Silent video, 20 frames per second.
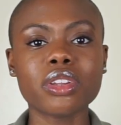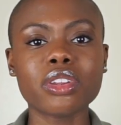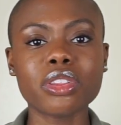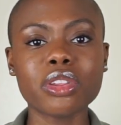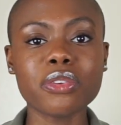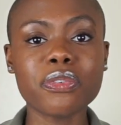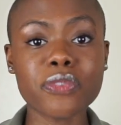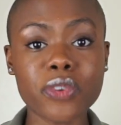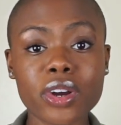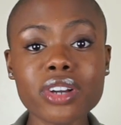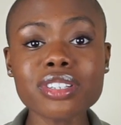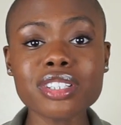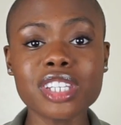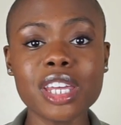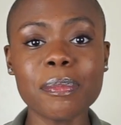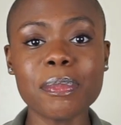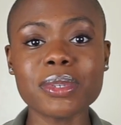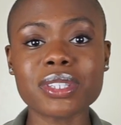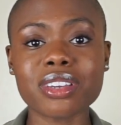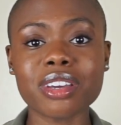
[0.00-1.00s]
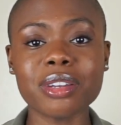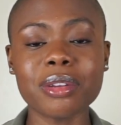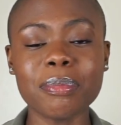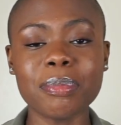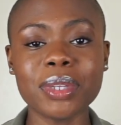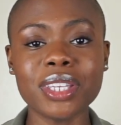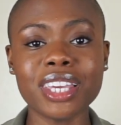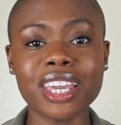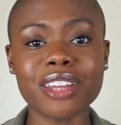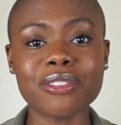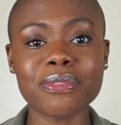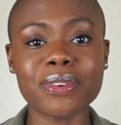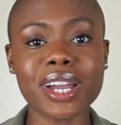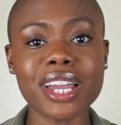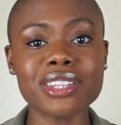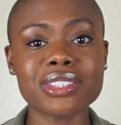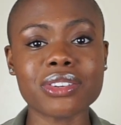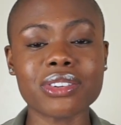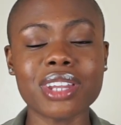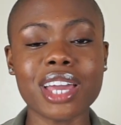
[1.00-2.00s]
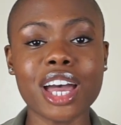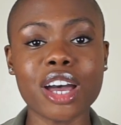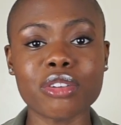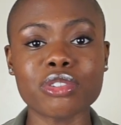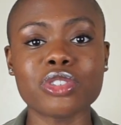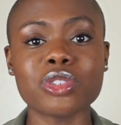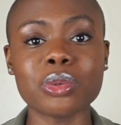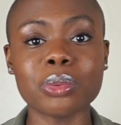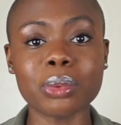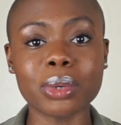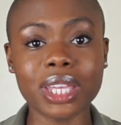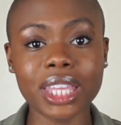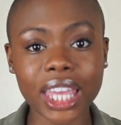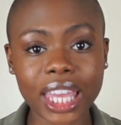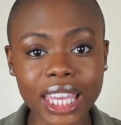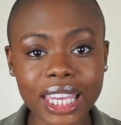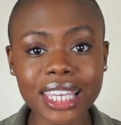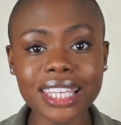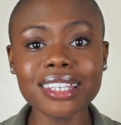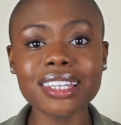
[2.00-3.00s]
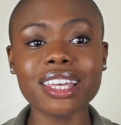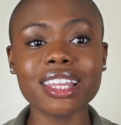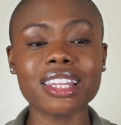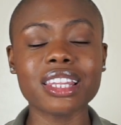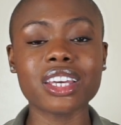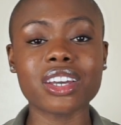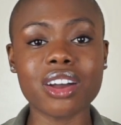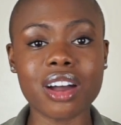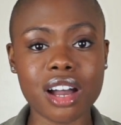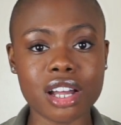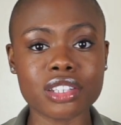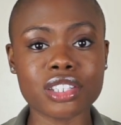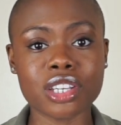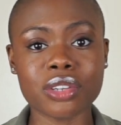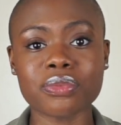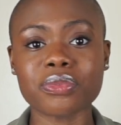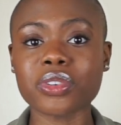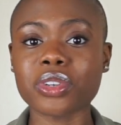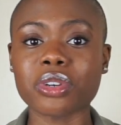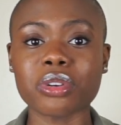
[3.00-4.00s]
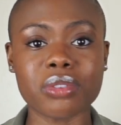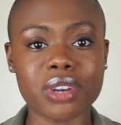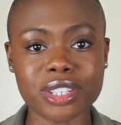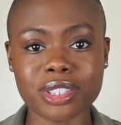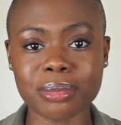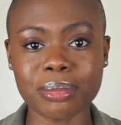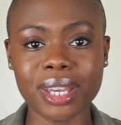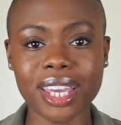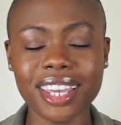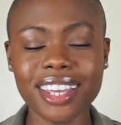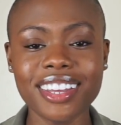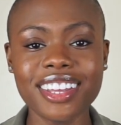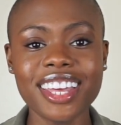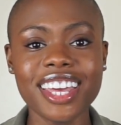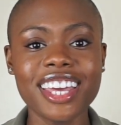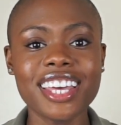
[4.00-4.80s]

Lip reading: The first tip is going to be advice on how to gain the content for your resume.